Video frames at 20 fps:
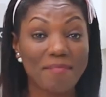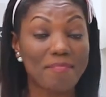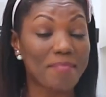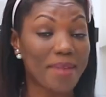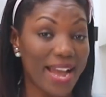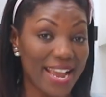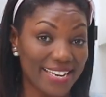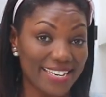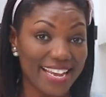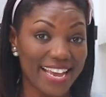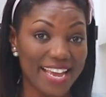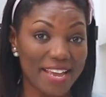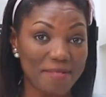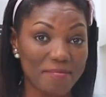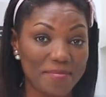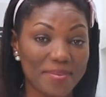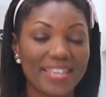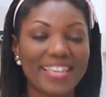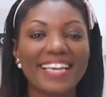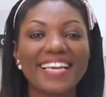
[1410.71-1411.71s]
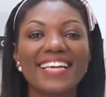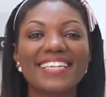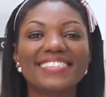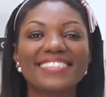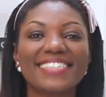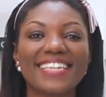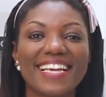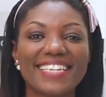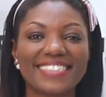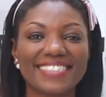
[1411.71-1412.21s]
My name
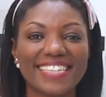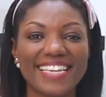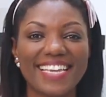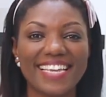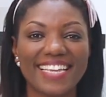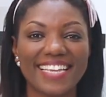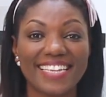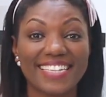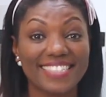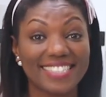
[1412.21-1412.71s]
is Nessy.